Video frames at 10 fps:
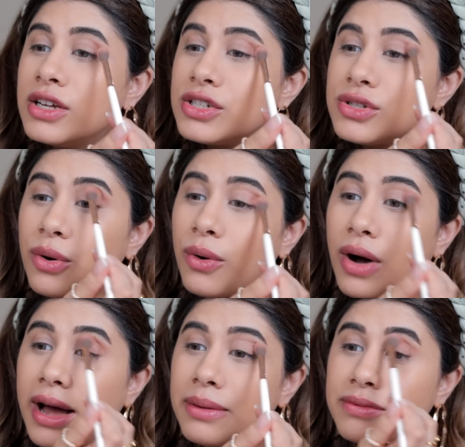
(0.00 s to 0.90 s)
So
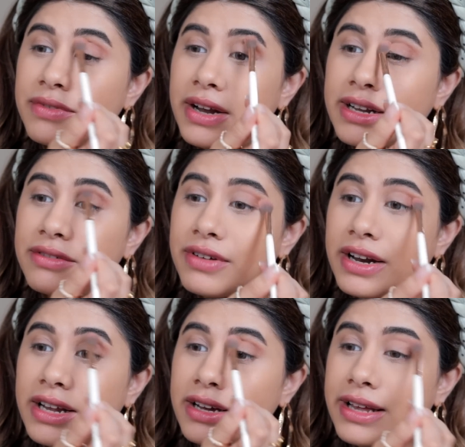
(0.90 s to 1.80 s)
I'm very,
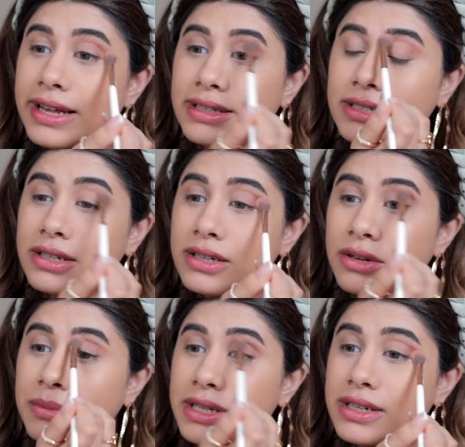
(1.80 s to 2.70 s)
very against
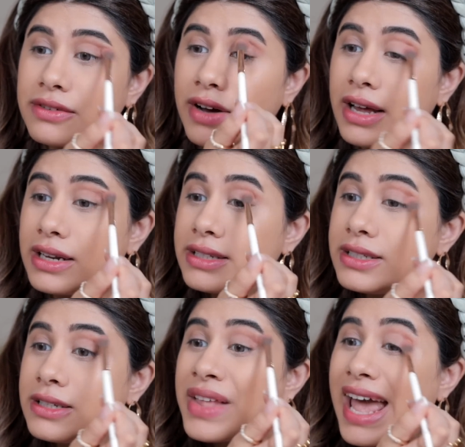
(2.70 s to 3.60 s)
domestic
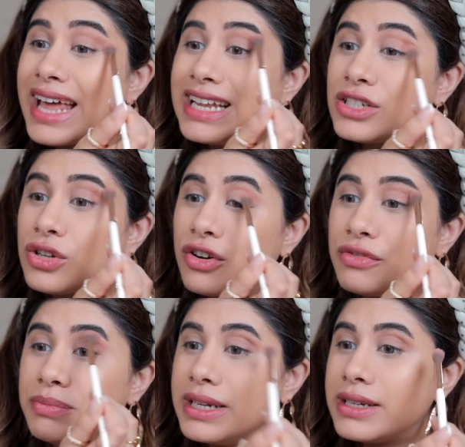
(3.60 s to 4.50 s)
violence. Any sort
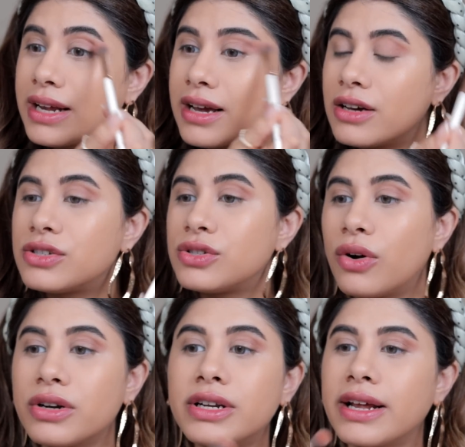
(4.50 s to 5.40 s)
of beating,
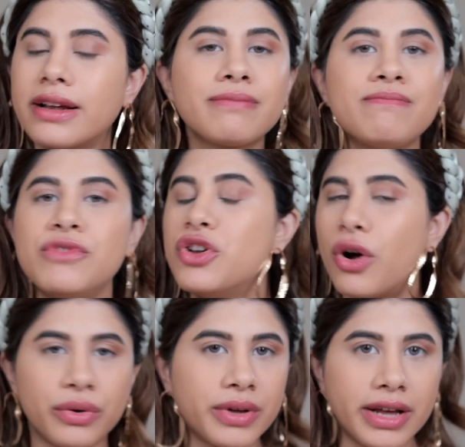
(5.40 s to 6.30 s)
assaulting,
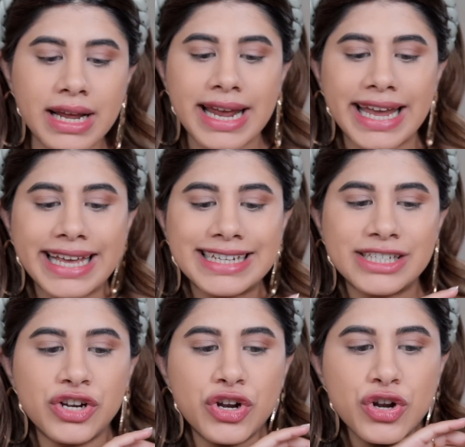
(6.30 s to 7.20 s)
not okay. It
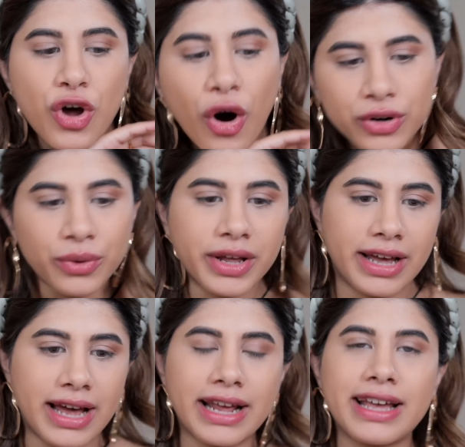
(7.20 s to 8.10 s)
is not
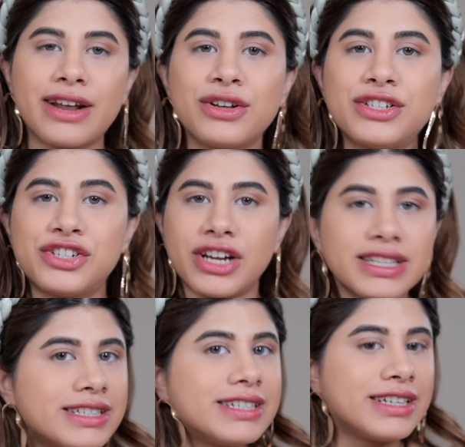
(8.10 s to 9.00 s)
okay. And I cannot
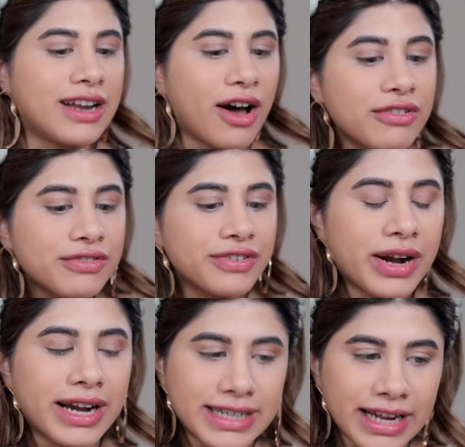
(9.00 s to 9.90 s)
stress this enough,
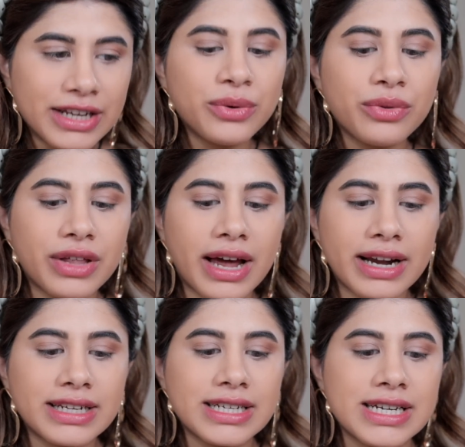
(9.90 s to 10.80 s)
but I tell you
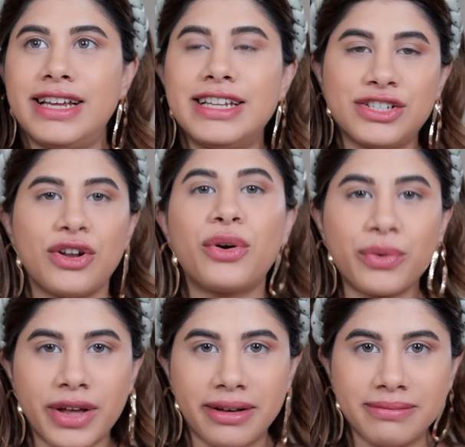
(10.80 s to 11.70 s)
that it's not
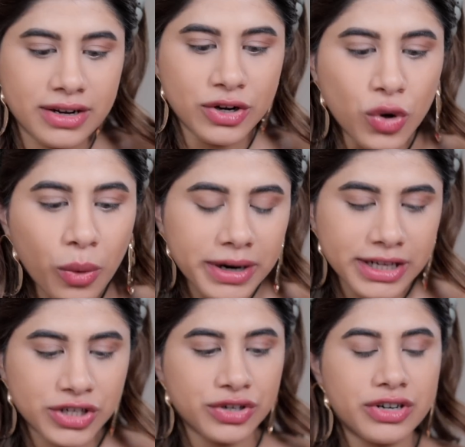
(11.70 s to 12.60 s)
okay.
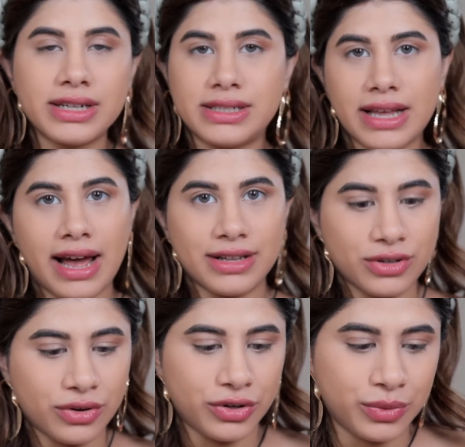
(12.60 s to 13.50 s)
Nobody should raise their
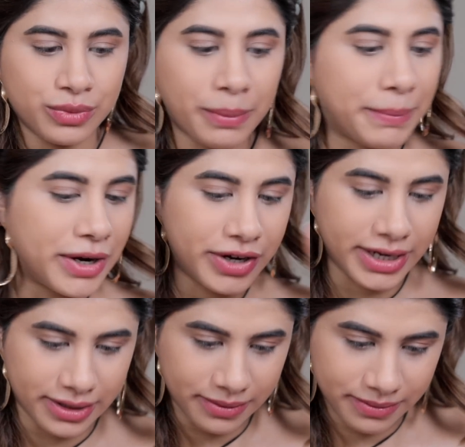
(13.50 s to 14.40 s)
hands on you,
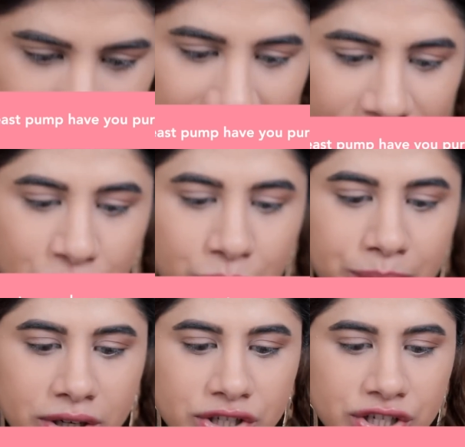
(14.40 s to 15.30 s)
period. Have you
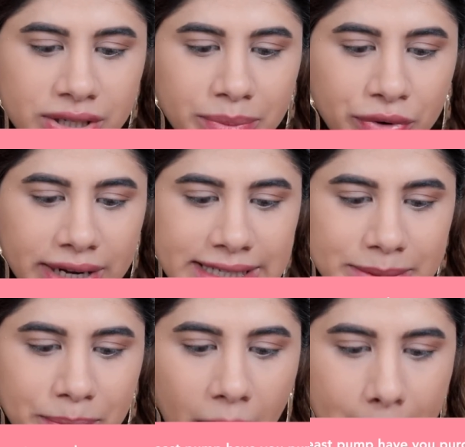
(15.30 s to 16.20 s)
purchased a
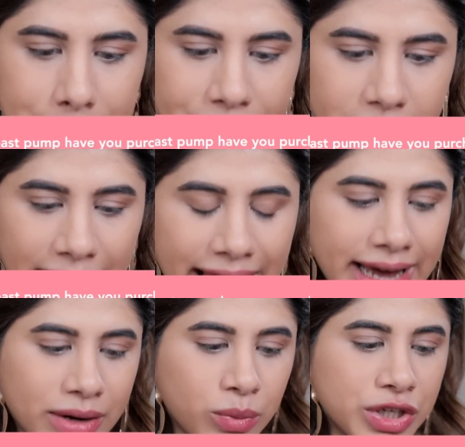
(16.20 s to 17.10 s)
breast pump?
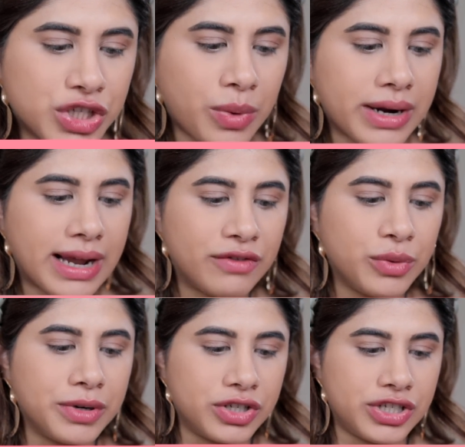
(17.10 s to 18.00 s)
And which one have
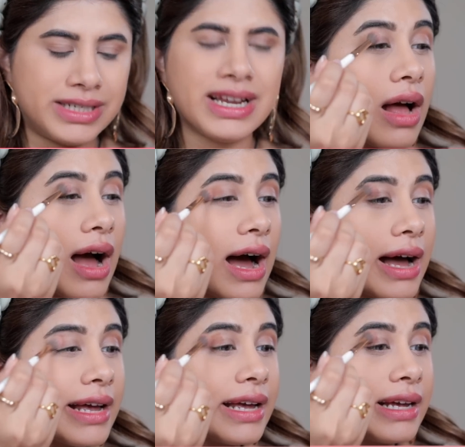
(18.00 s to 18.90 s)
you purchased?
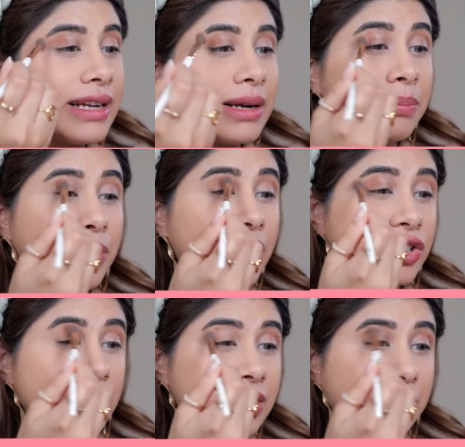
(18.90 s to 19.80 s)
I didn't
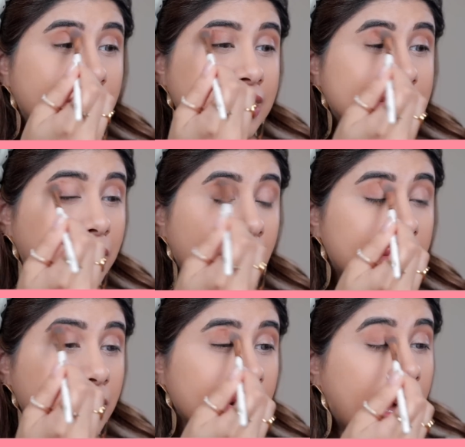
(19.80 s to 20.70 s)
purchase a breast
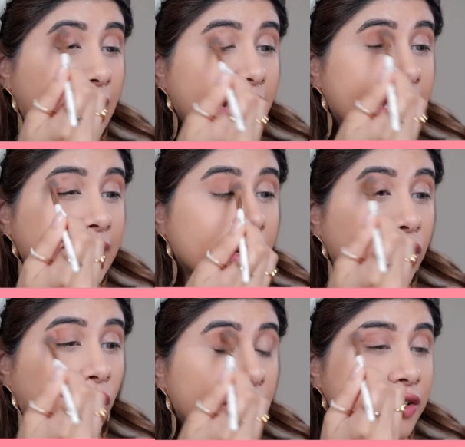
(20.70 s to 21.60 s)
pump. I
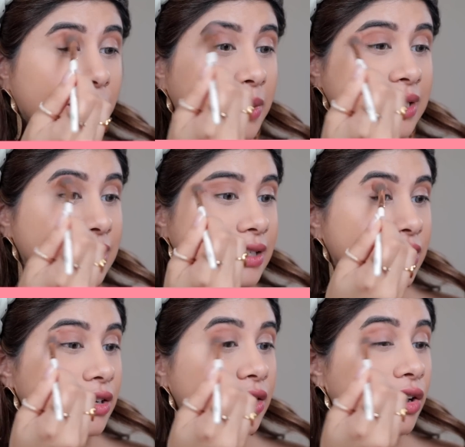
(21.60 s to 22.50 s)
got it for my
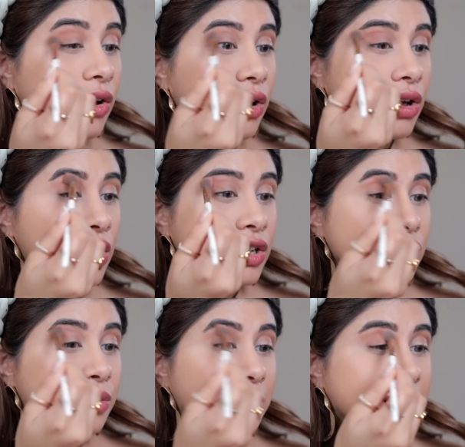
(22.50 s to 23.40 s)
sister-in-law.
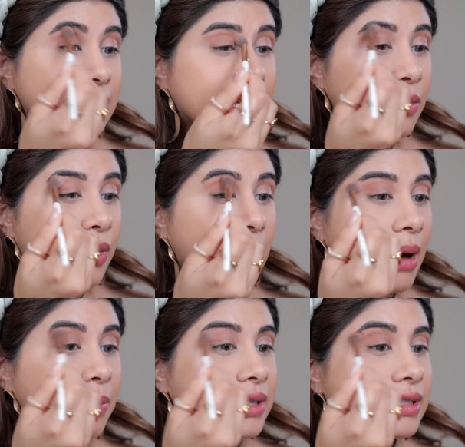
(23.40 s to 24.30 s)
So basically what
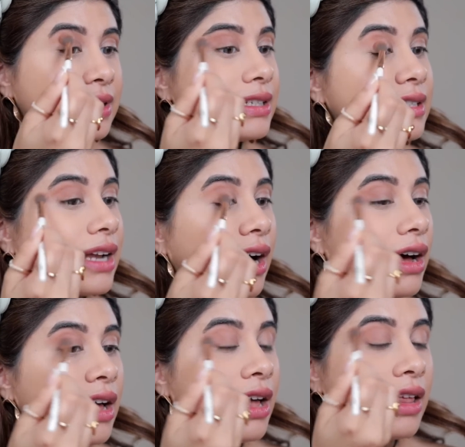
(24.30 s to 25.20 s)
happens is
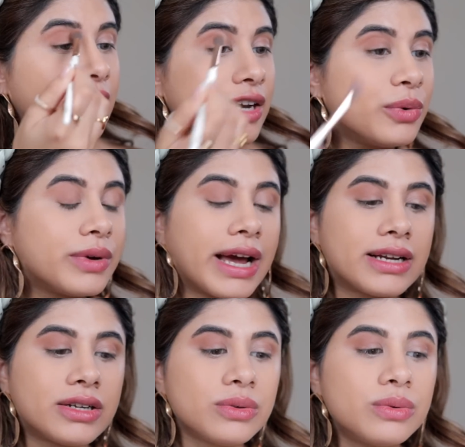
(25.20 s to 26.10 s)
that you
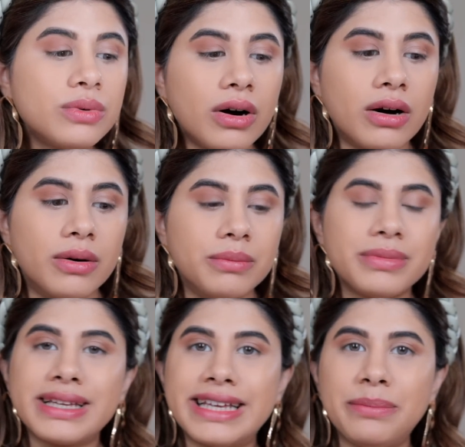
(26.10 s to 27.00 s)
get to
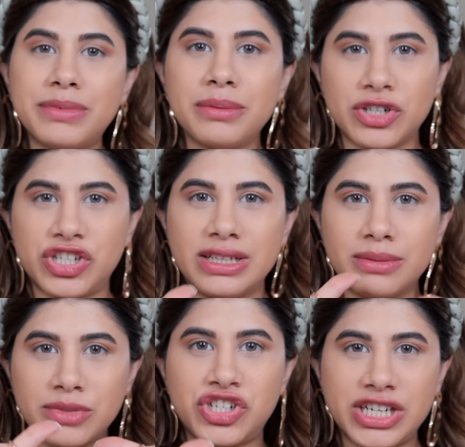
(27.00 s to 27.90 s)
keep the machine.
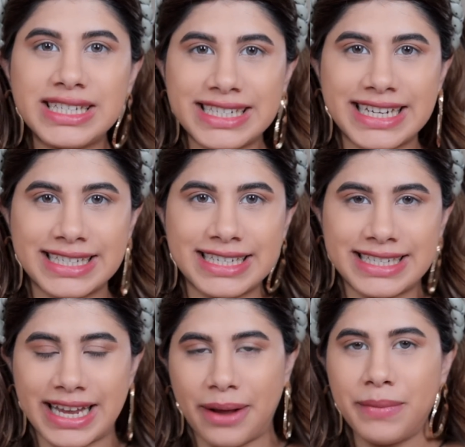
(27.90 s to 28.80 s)
The machine stays the
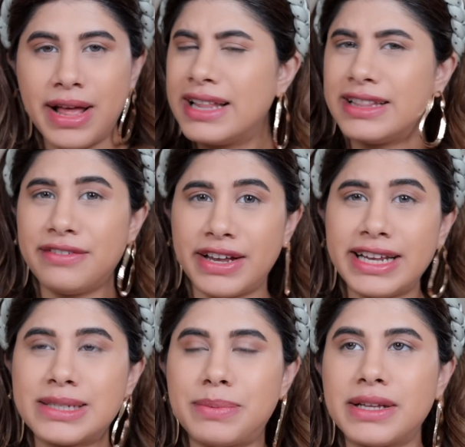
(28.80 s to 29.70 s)
same. They're very
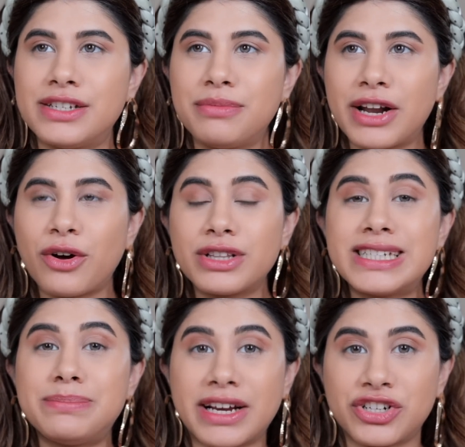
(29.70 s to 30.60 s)
expensive, but I got the
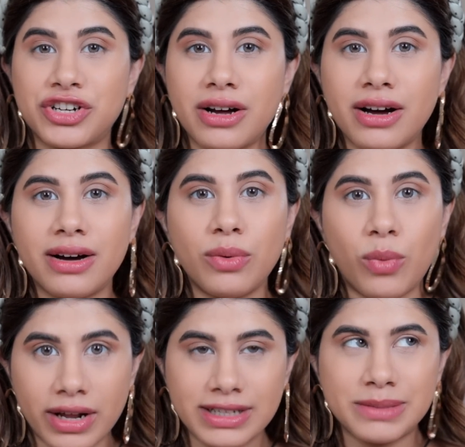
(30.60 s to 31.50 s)
Spectra
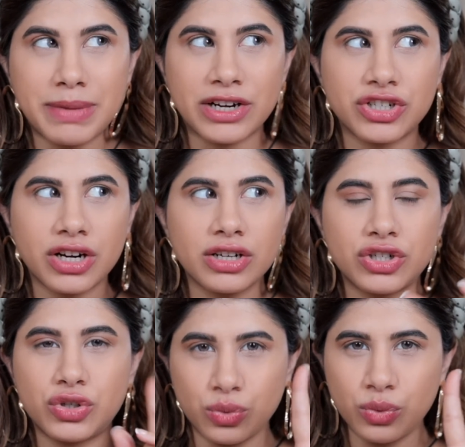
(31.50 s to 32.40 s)
1,
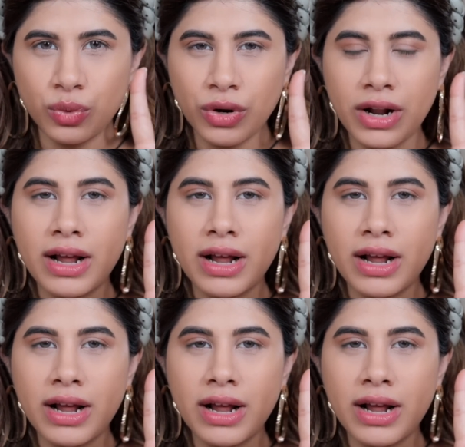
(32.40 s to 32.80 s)
Spectra 2.